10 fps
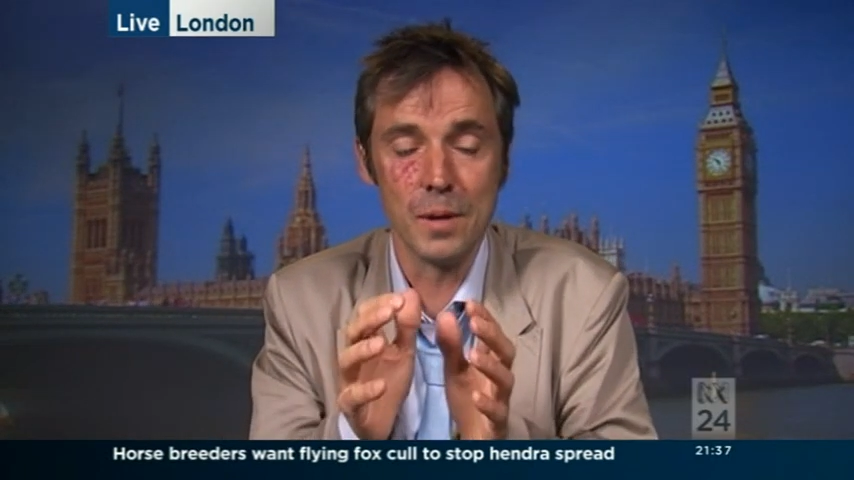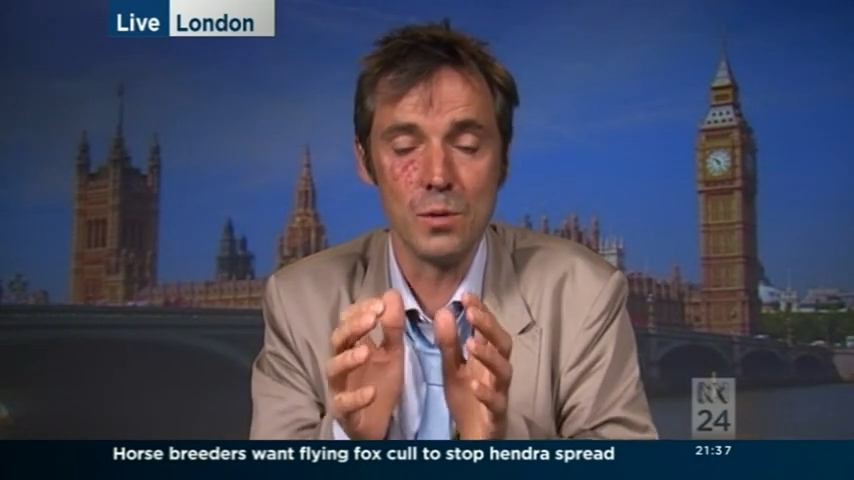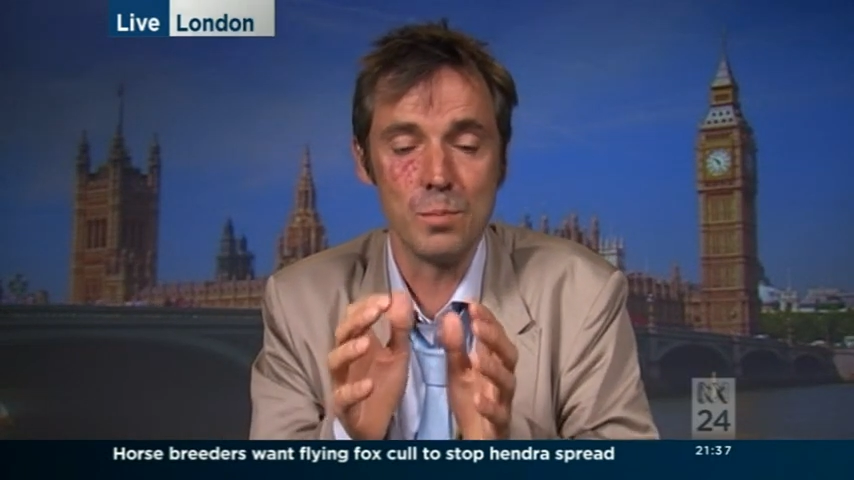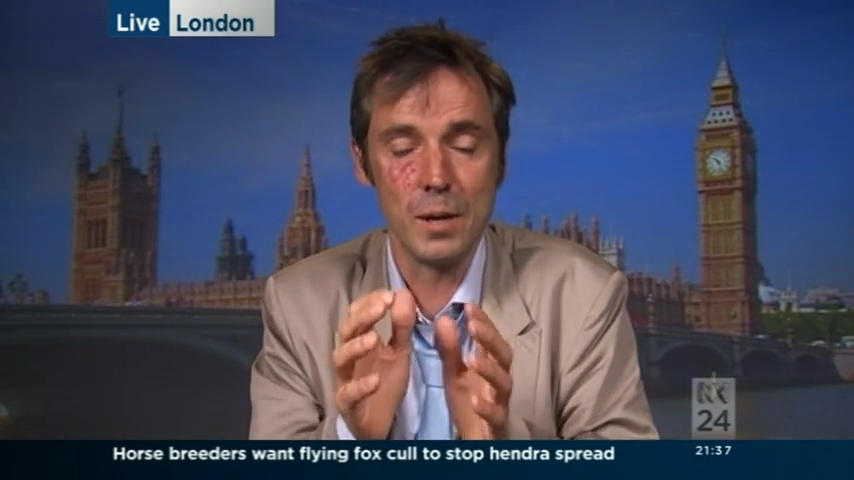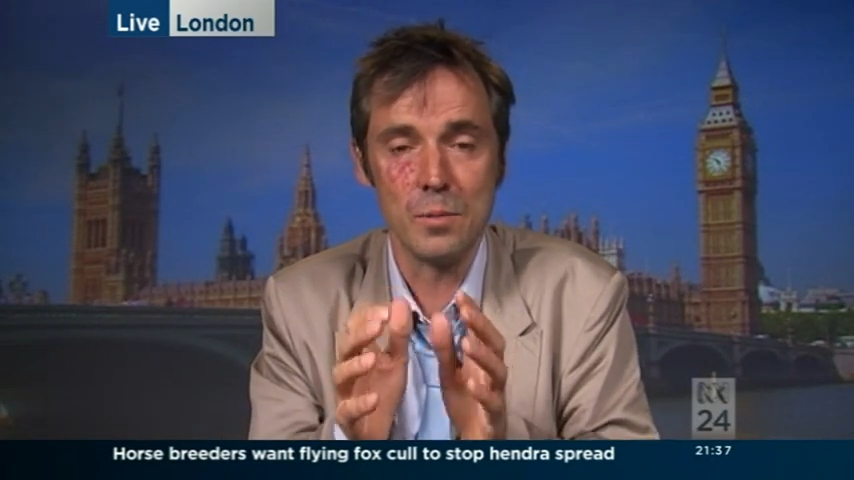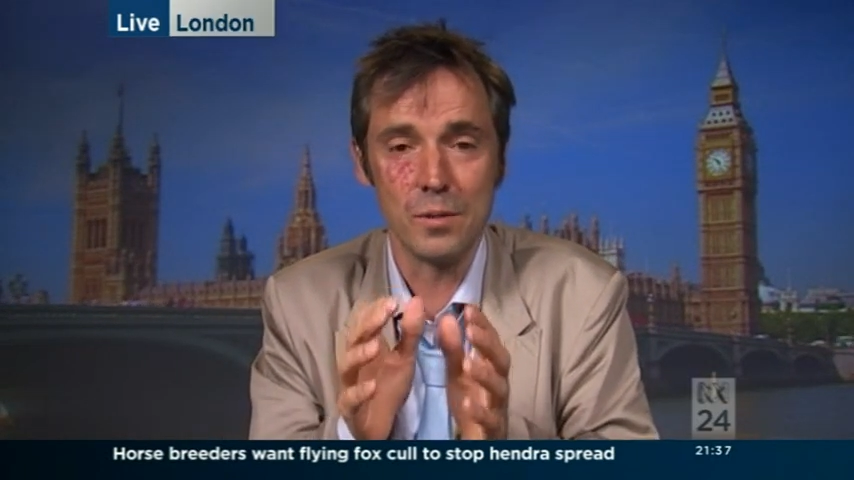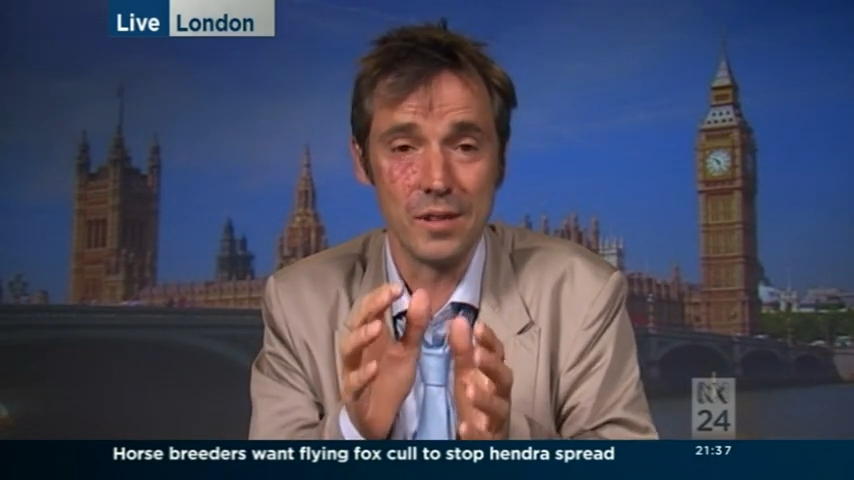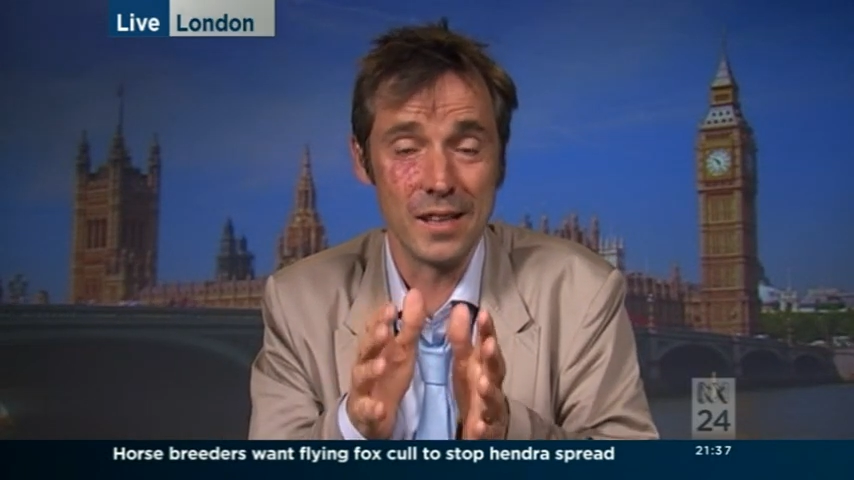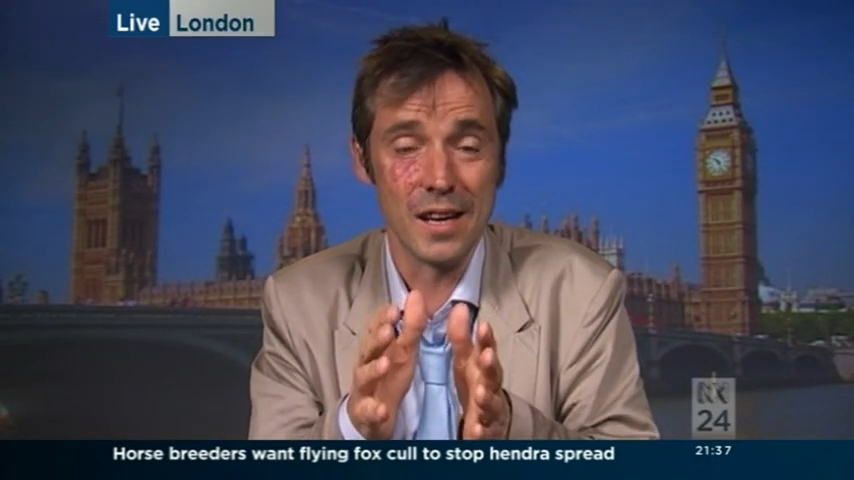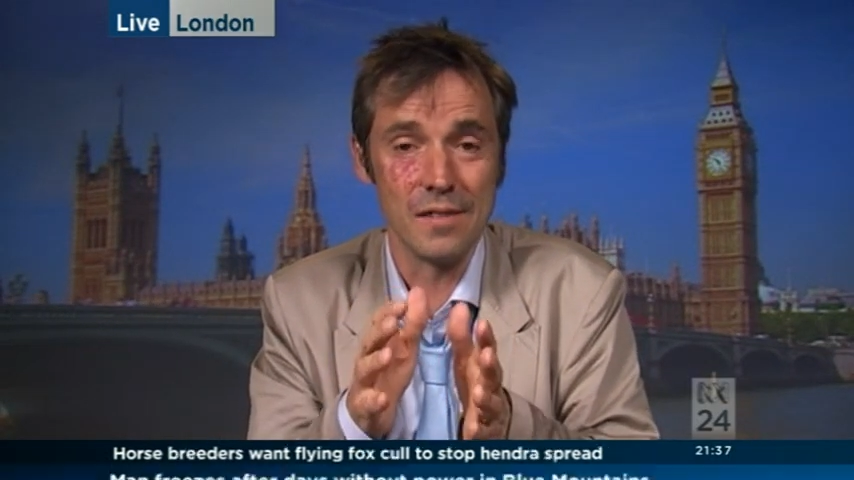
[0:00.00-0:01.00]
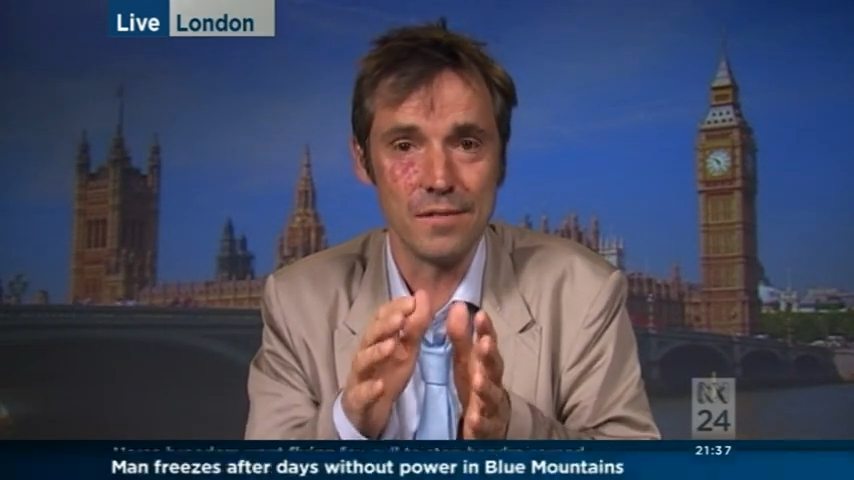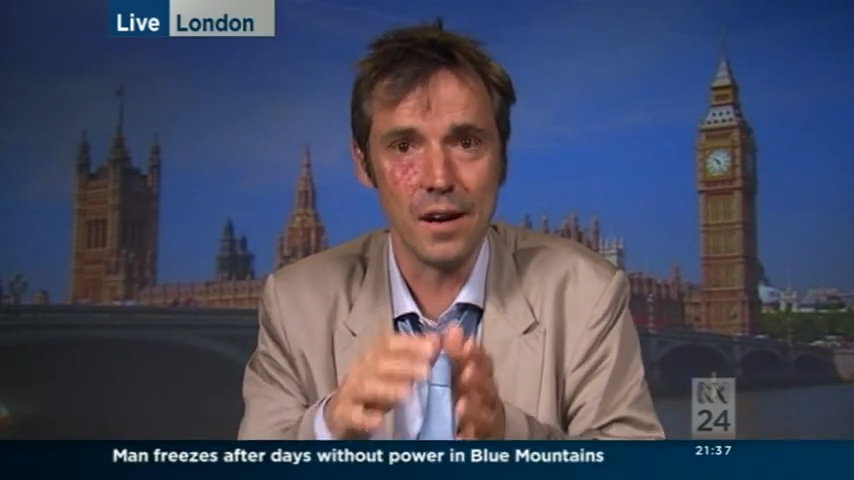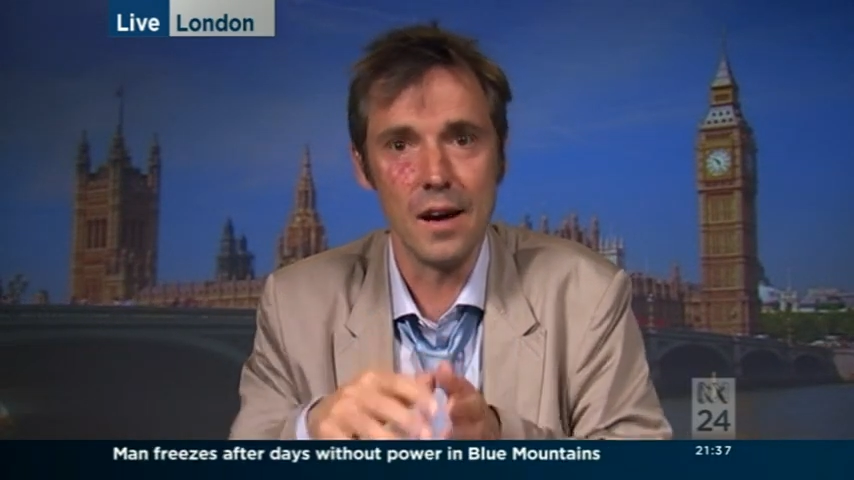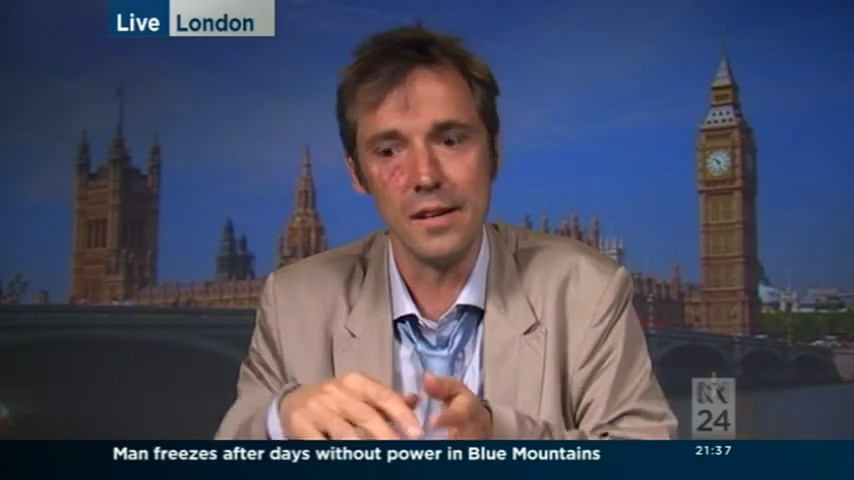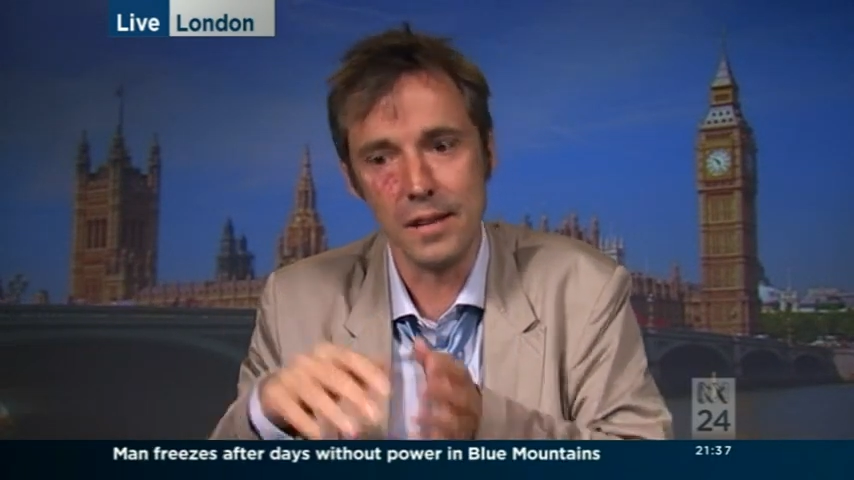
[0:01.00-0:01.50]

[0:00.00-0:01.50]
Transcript: Most people would think that's fine,